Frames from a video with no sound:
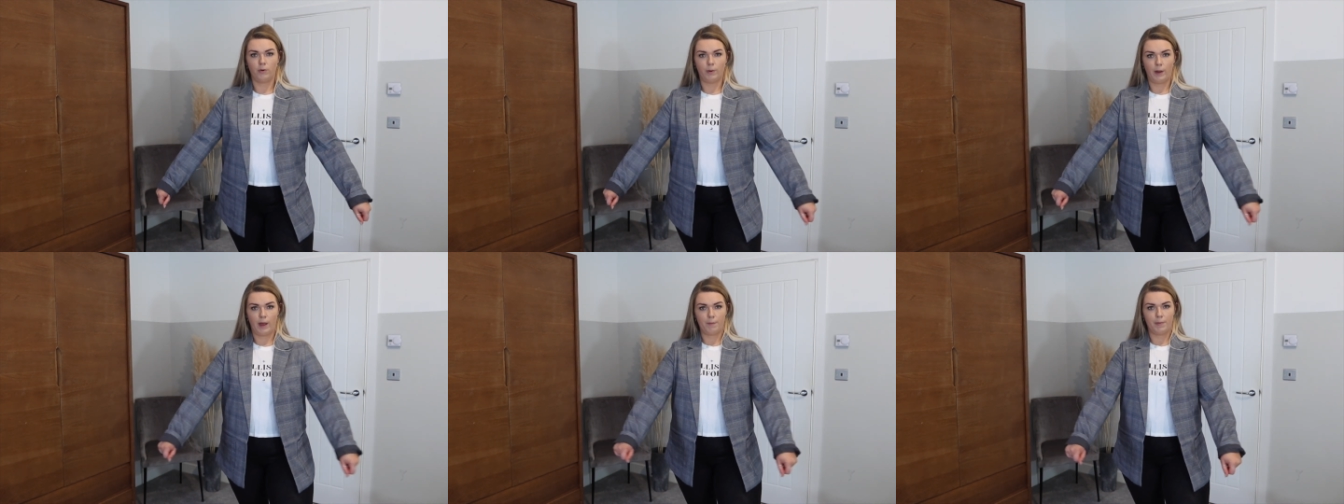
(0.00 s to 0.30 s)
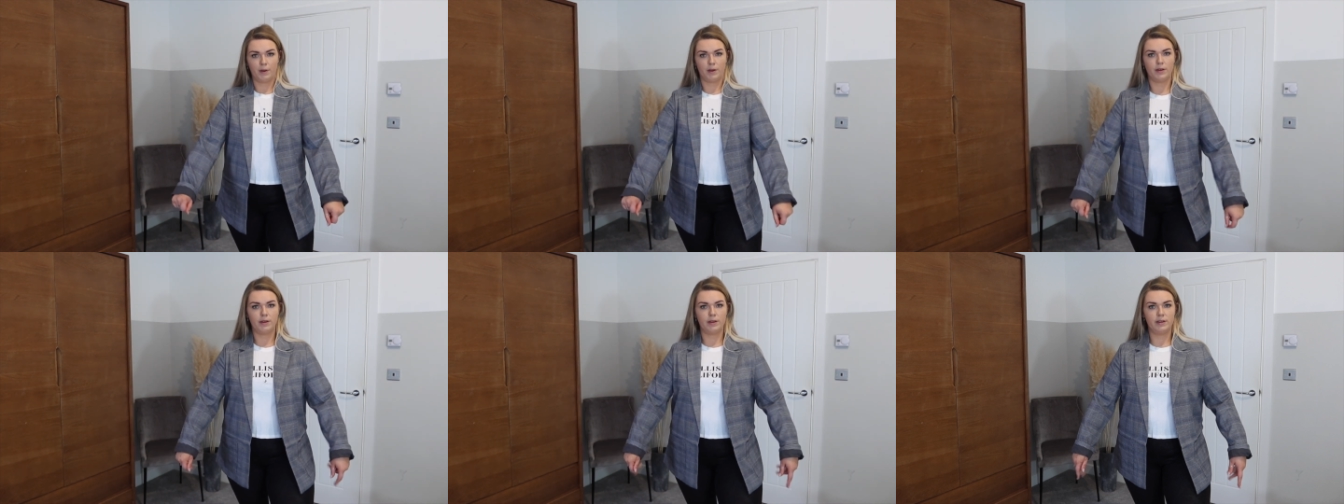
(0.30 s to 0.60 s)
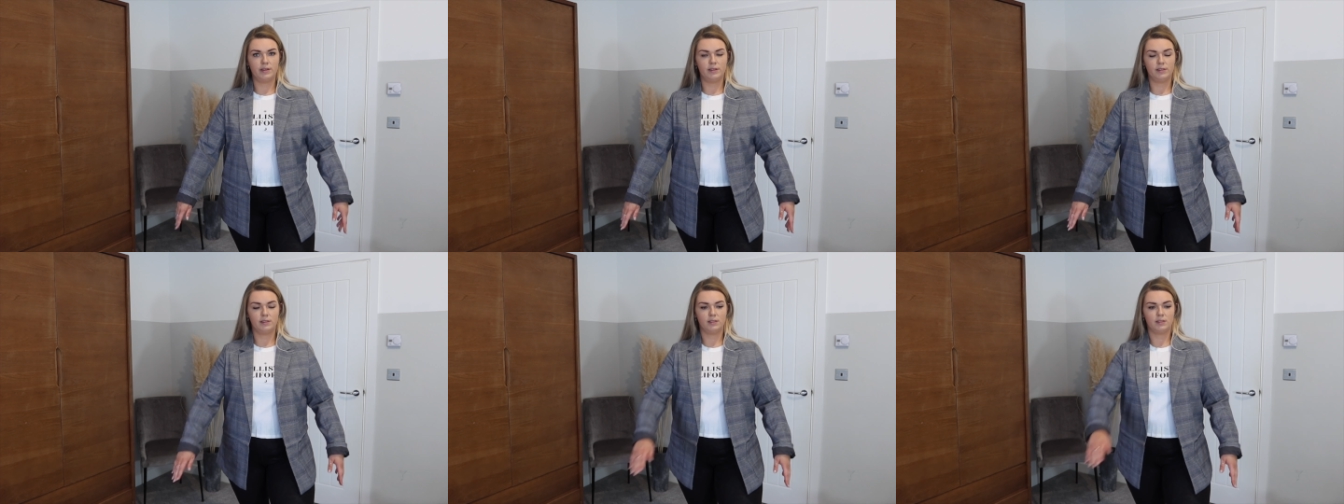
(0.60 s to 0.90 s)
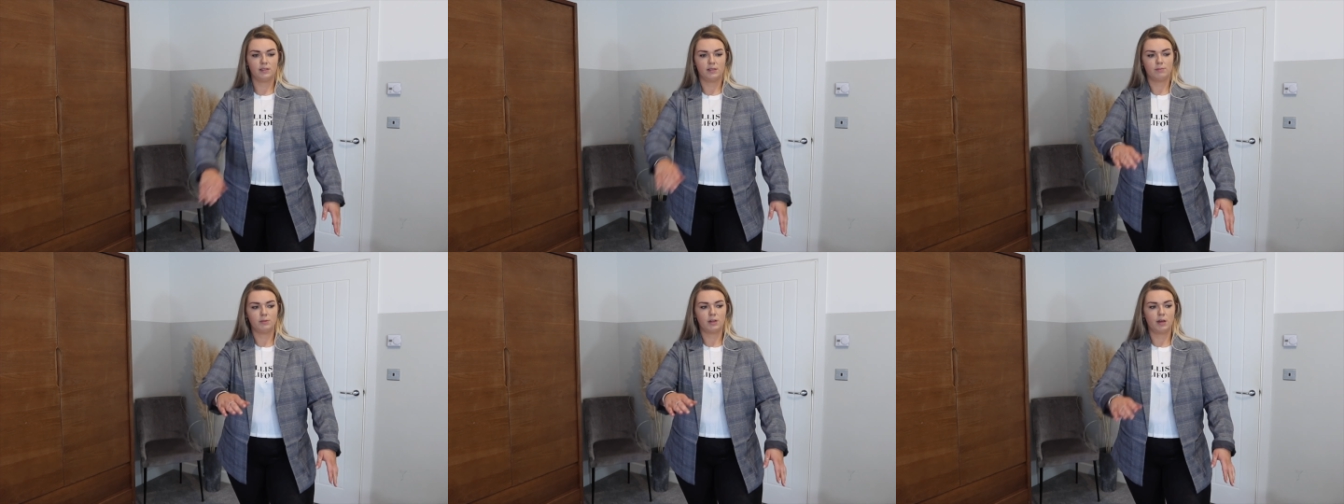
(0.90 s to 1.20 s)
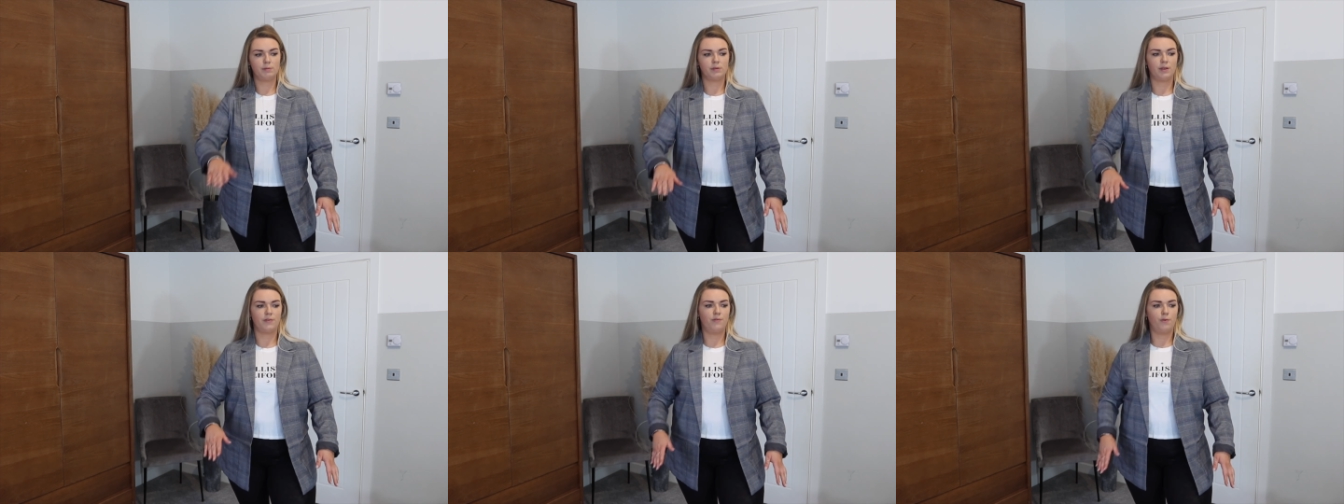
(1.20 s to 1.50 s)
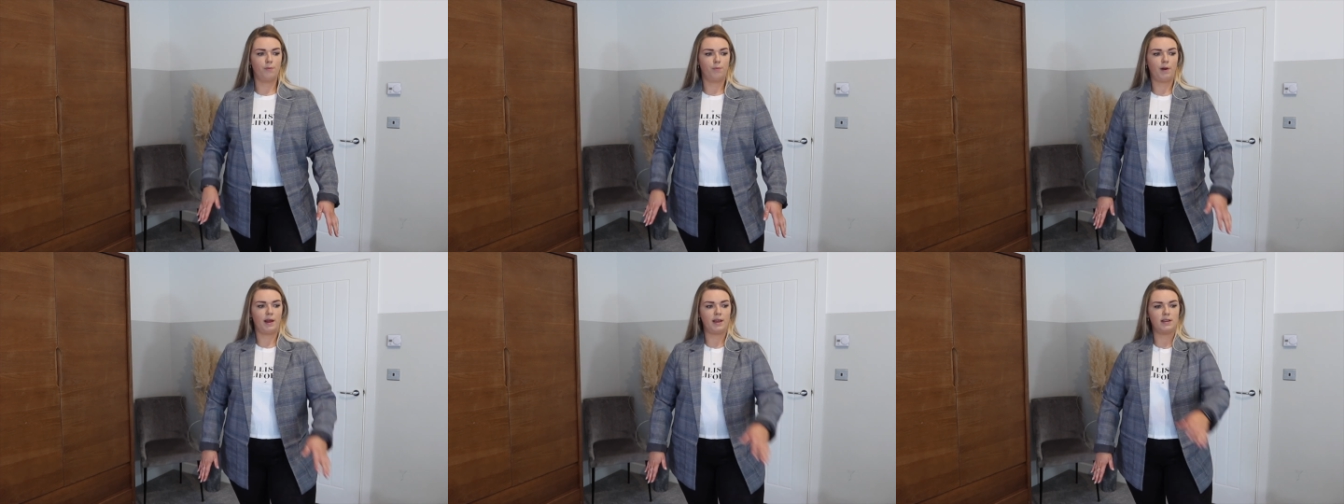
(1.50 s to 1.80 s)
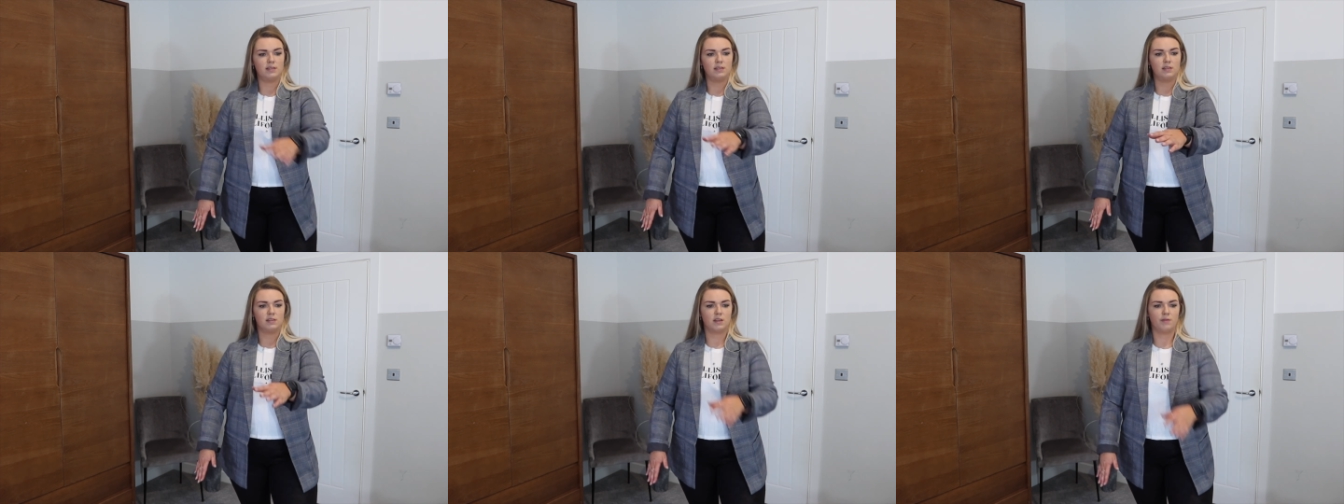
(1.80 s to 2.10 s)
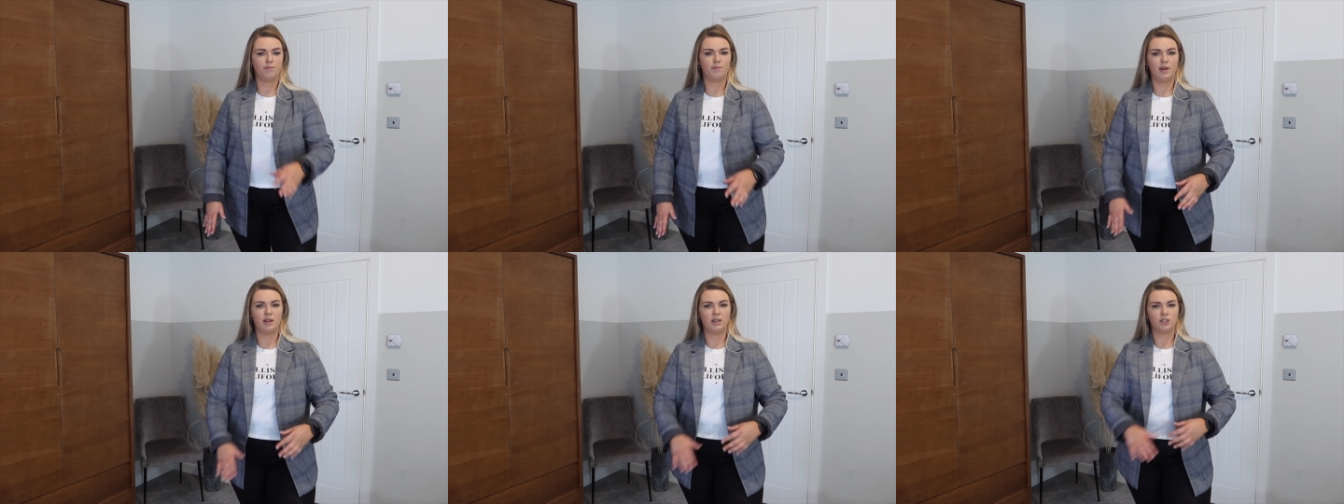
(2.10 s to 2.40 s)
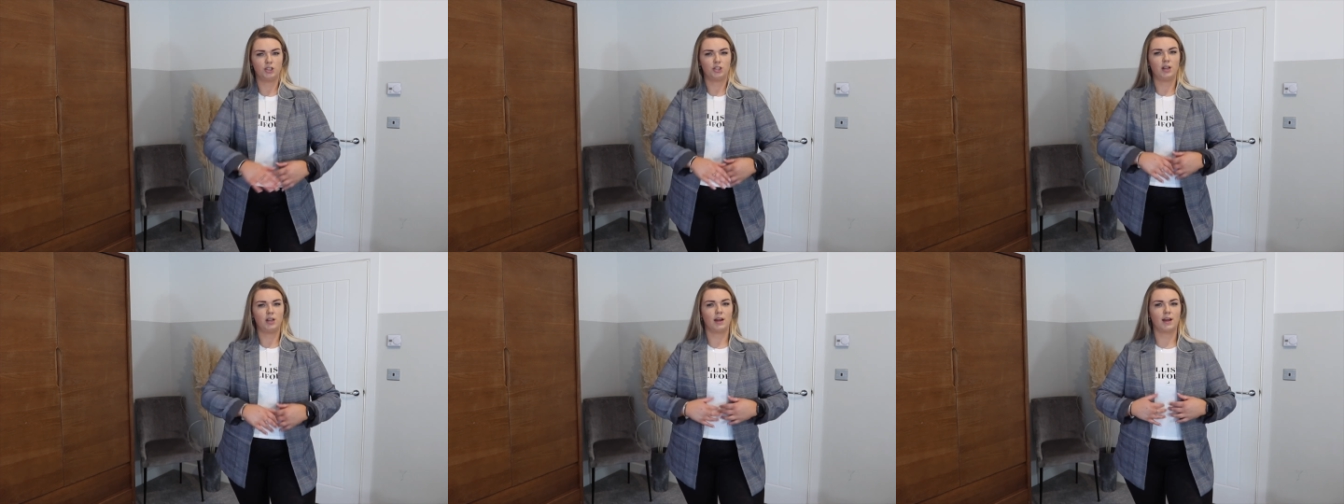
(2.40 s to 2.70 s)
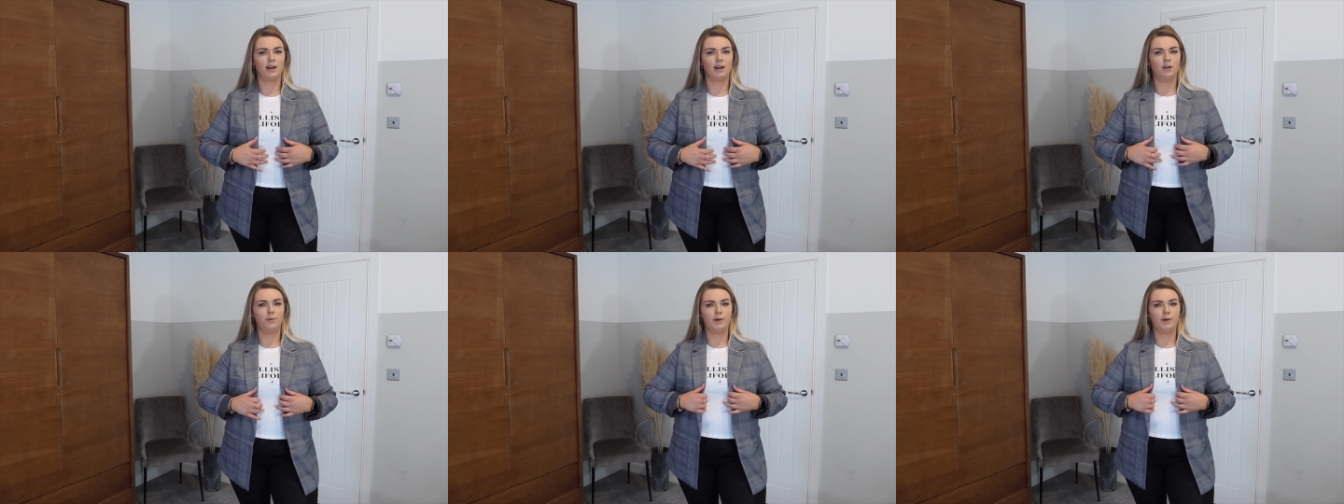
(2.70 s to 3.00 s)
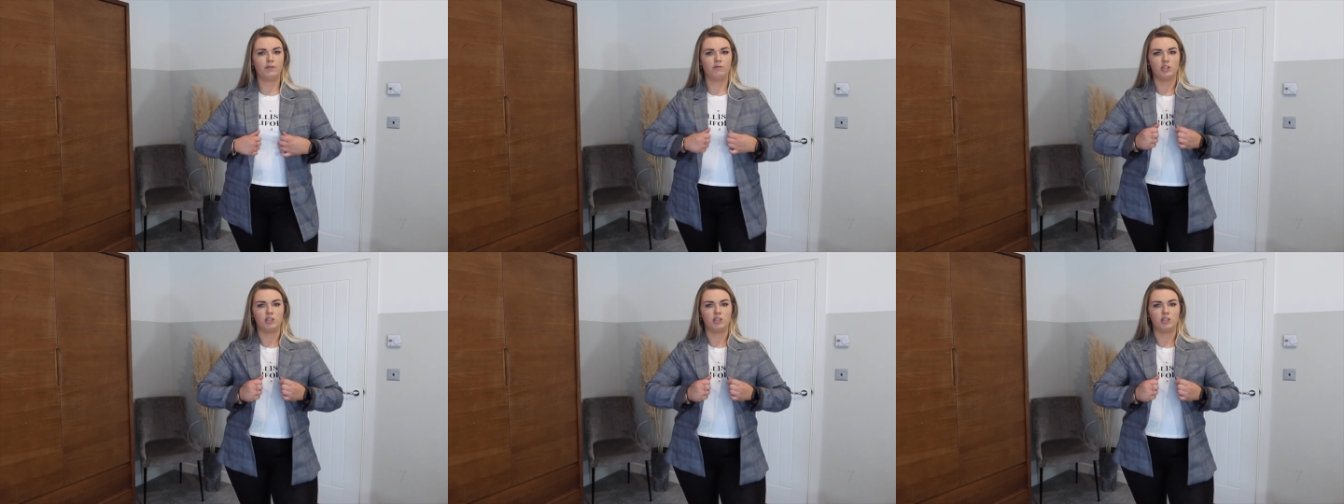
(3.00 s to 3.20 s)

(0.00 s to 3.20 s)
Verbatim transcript: to it because sometimes I feel blazers can be just like a little bit